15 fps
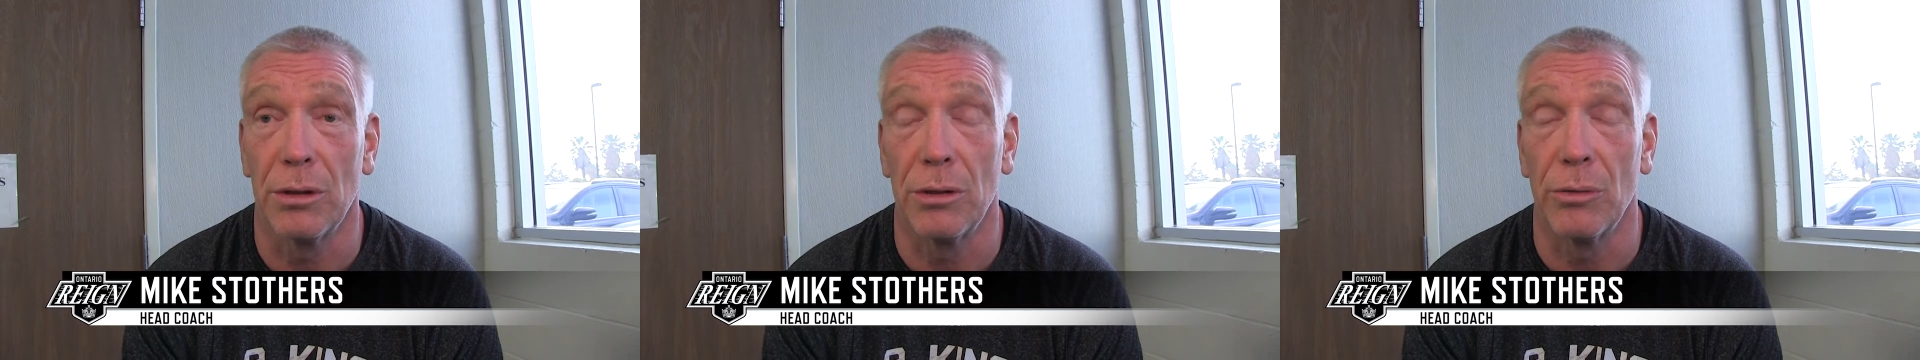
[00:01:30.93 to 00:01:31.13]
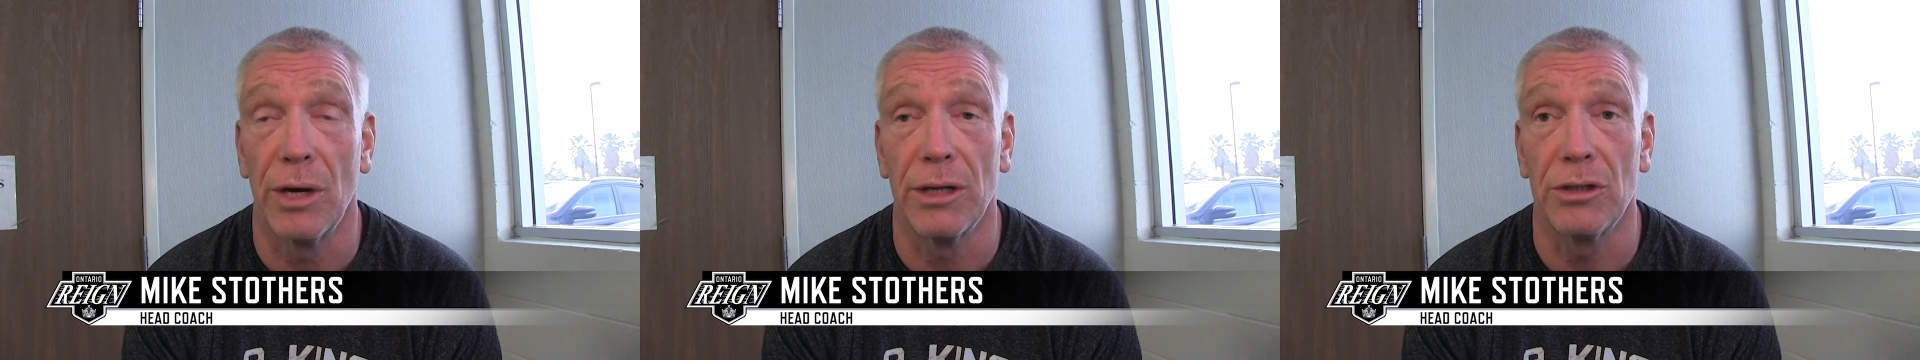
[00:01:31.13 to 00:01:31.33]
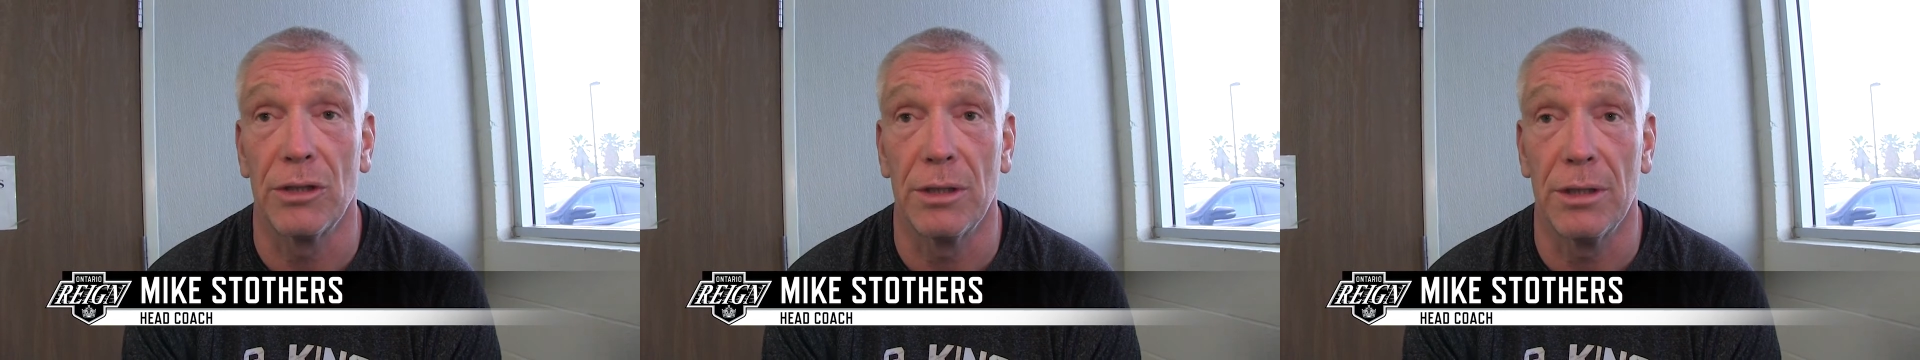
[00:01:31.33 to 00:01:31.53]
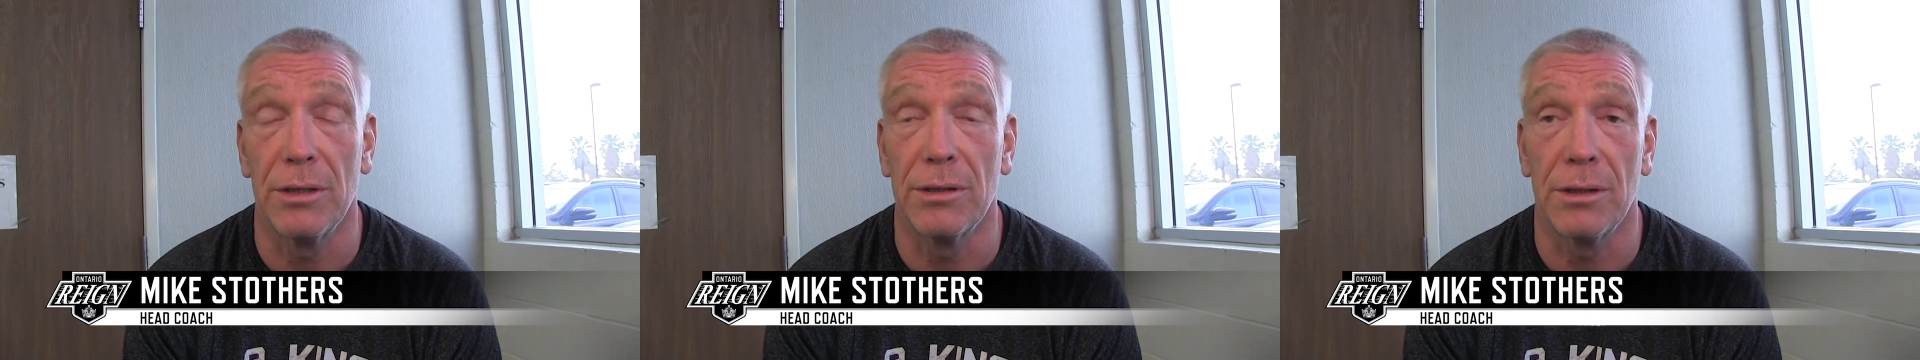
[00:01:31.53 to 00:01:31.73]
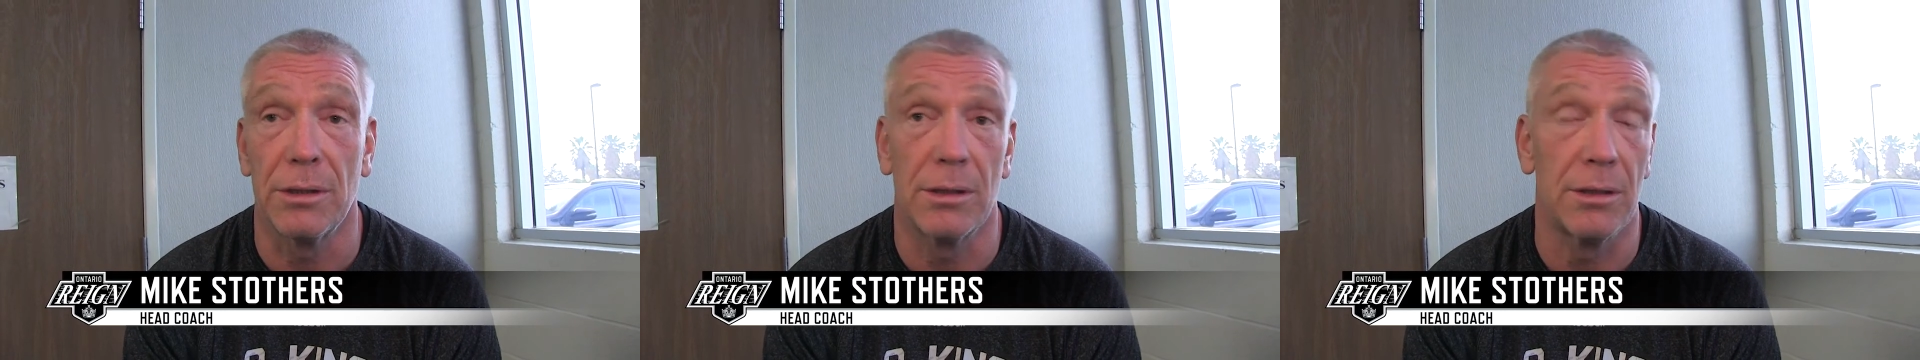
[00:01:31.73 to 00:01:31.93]
direction
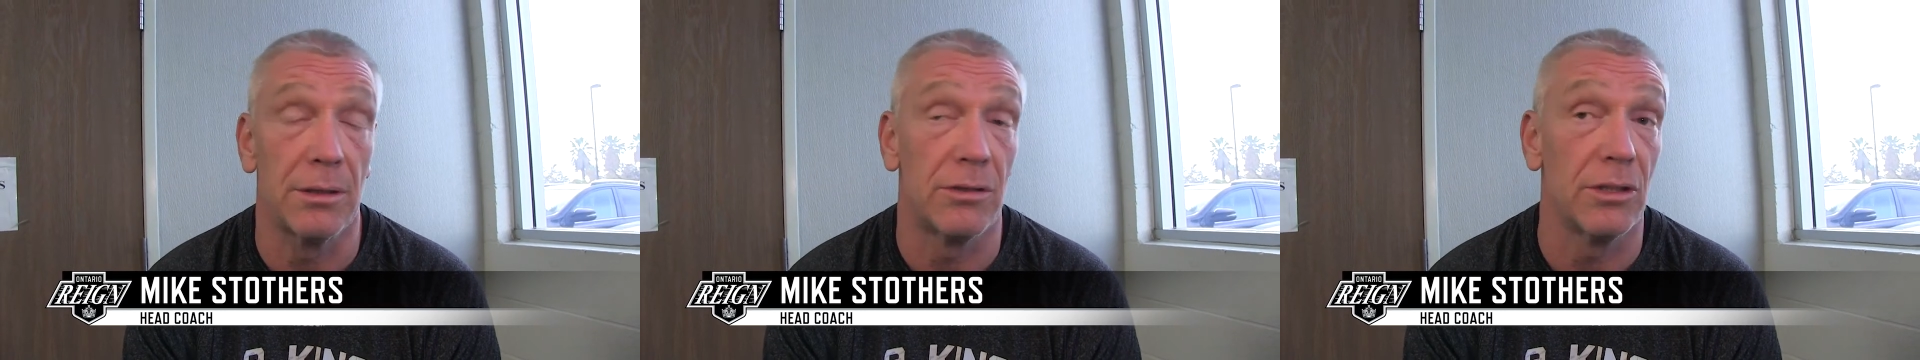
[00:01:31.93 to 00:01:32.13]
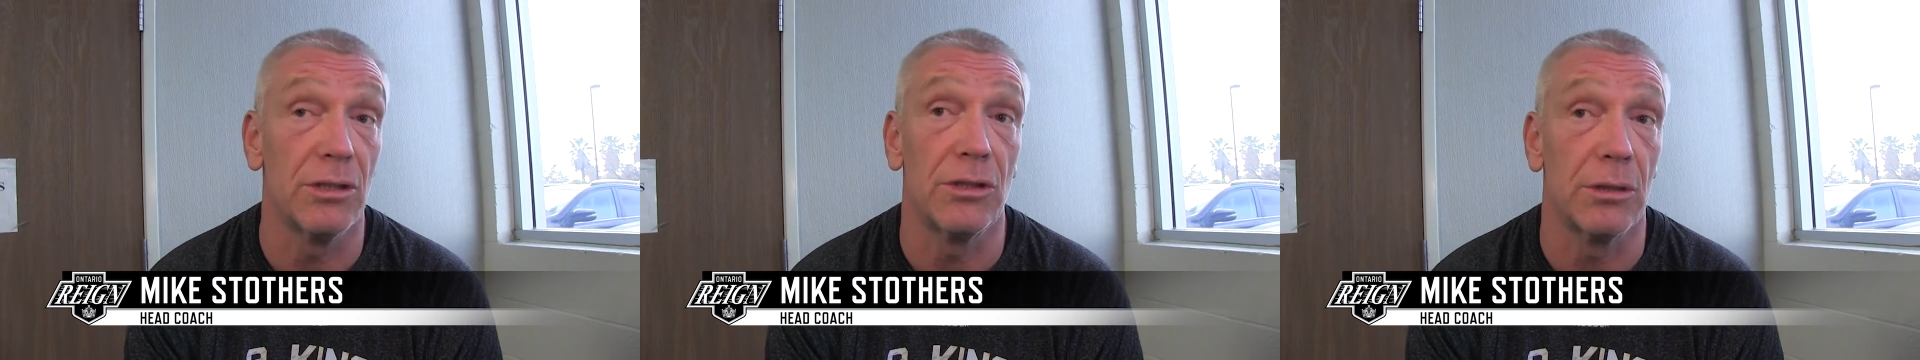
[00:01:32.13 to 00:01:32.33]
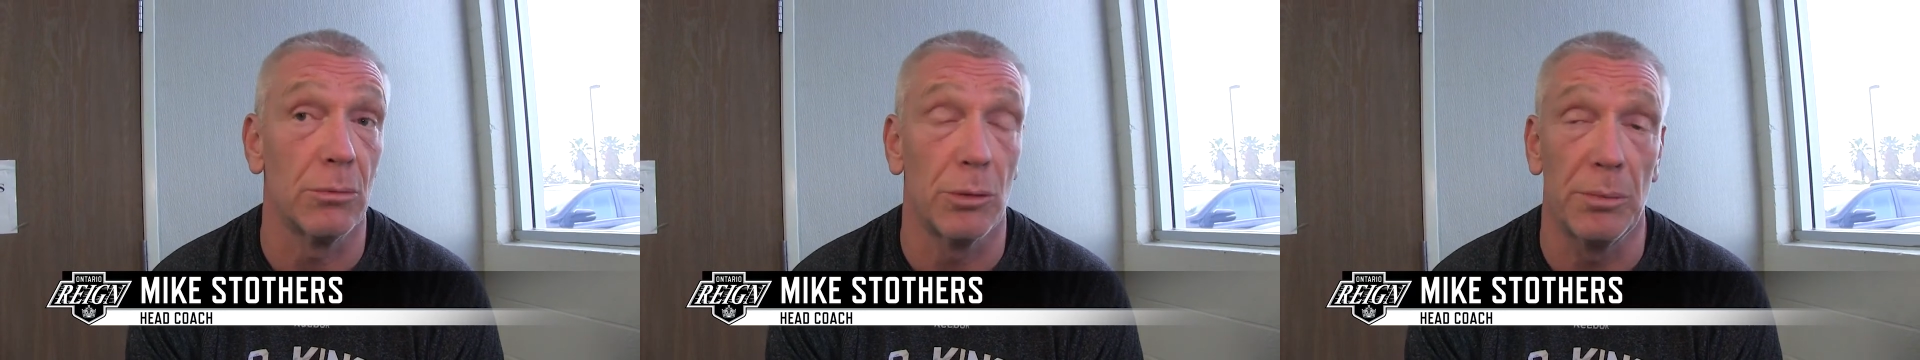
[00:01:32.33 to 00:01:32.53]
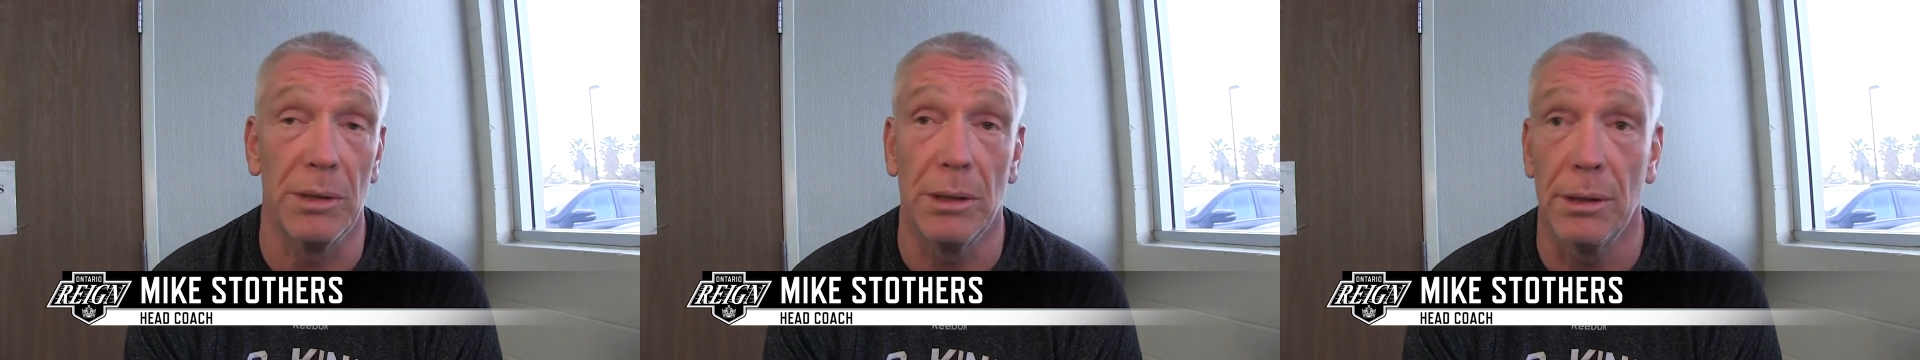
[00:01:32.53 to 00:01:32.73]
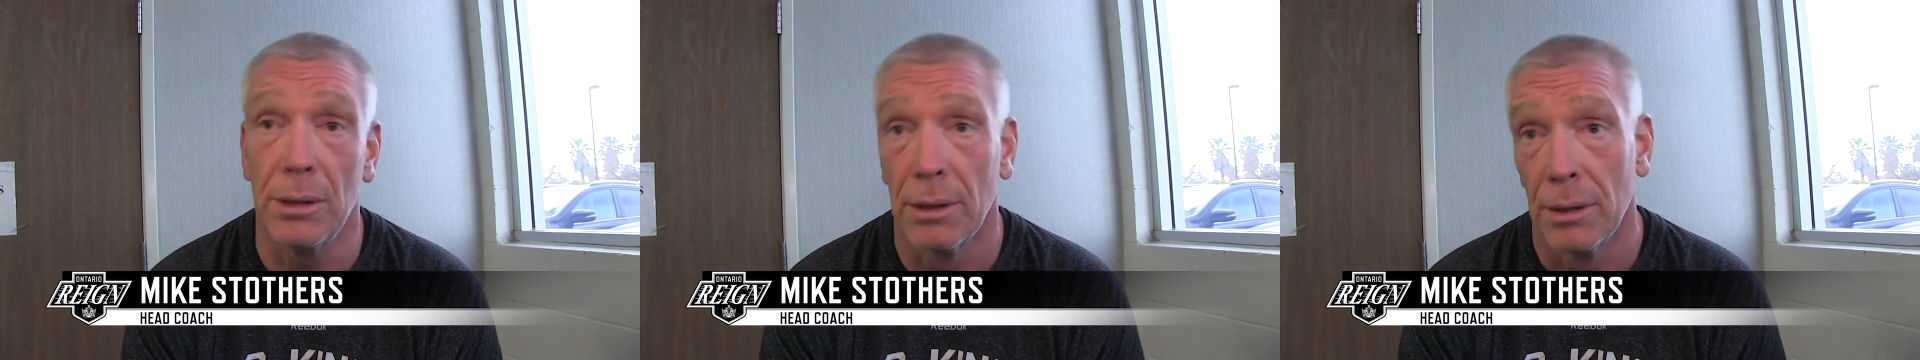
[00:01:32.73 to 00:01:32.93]
is, and the decision will
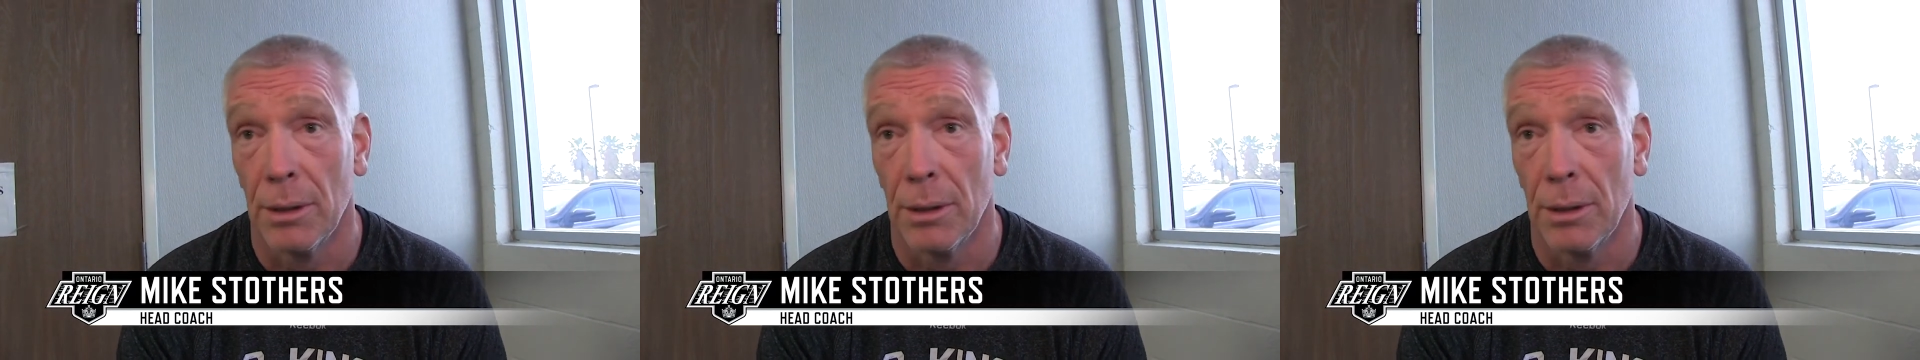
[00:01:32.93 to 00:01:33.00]
be